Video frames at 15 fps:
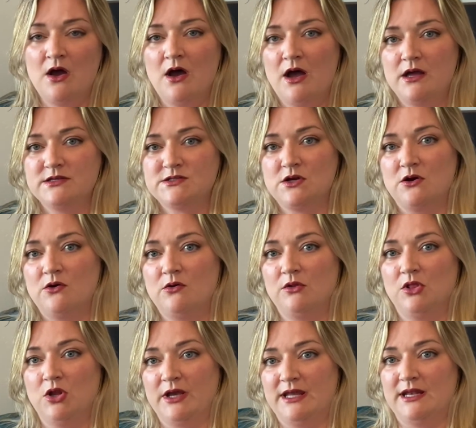So
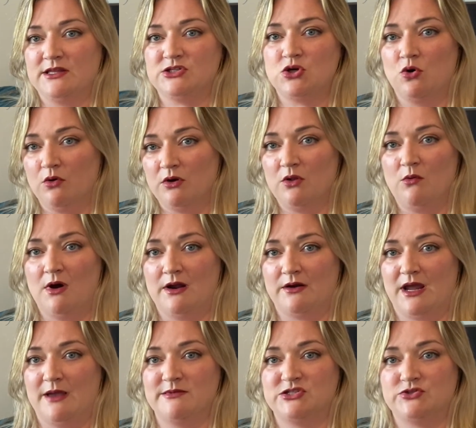looking at the total water
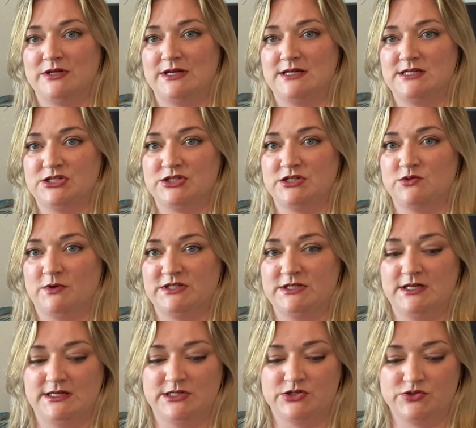chemistry in addition to what you
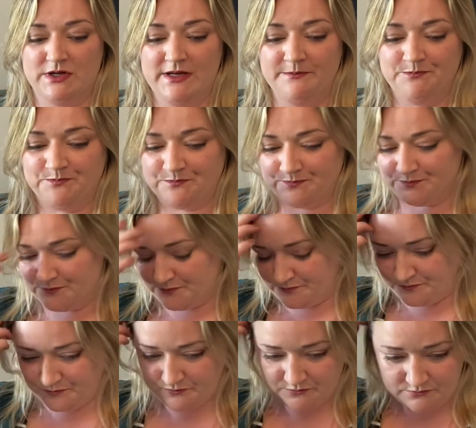need to treat.
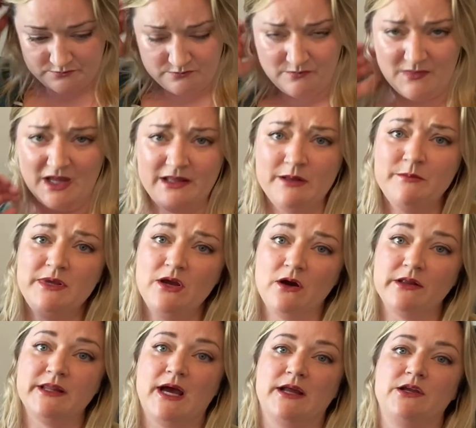And then
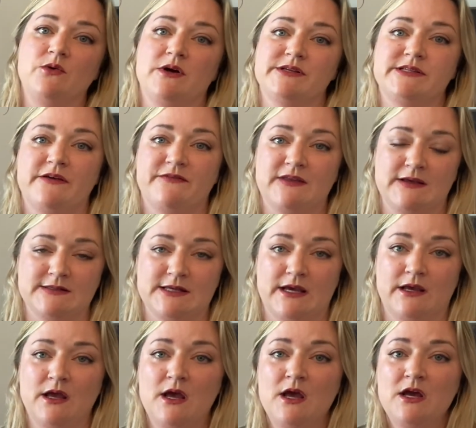beyond that, you also have things
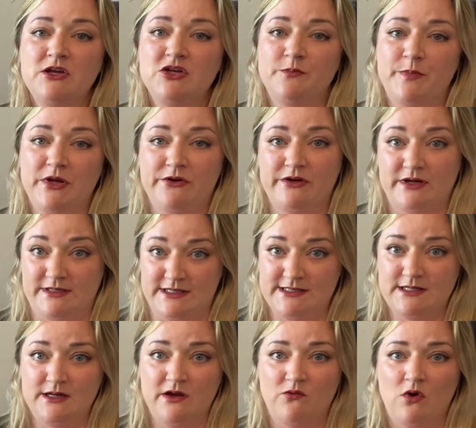like your
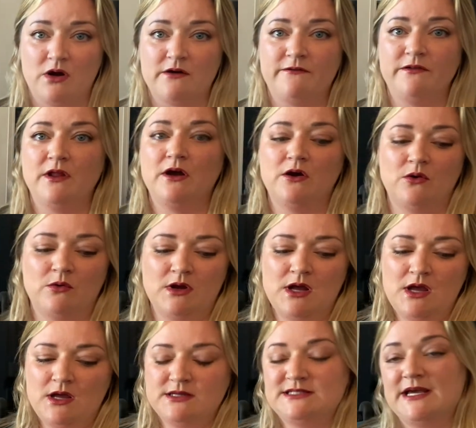periodicity of water flow,
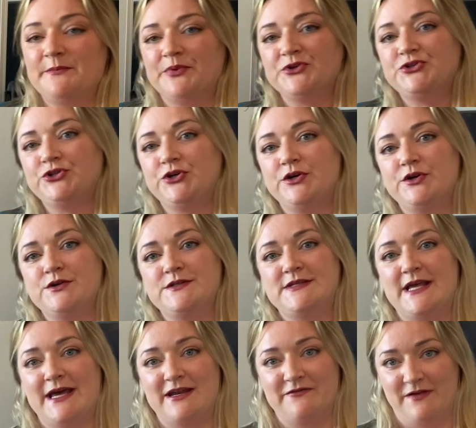temperatures,
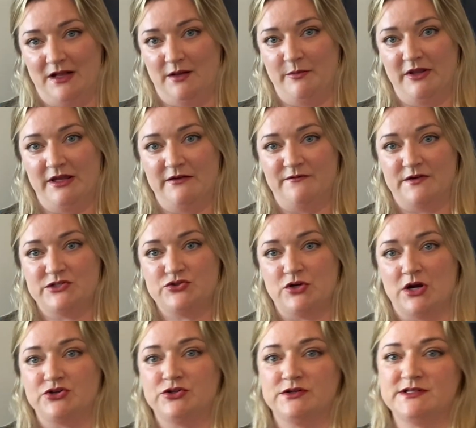and available
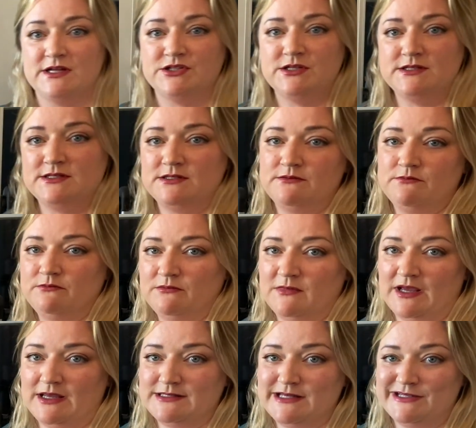infrastructure, such as,
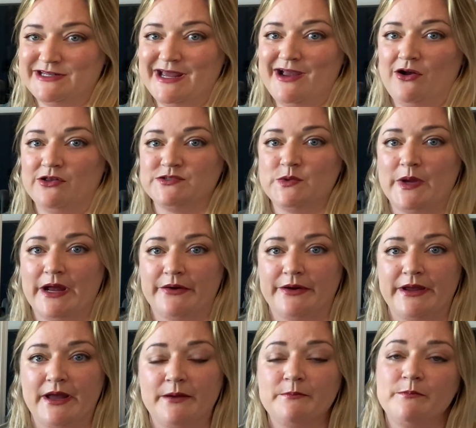like I said, also
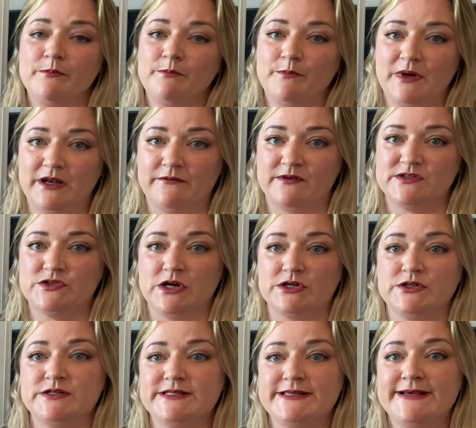area, but
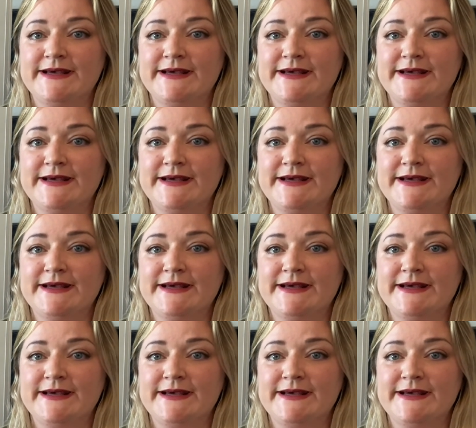infrastructures.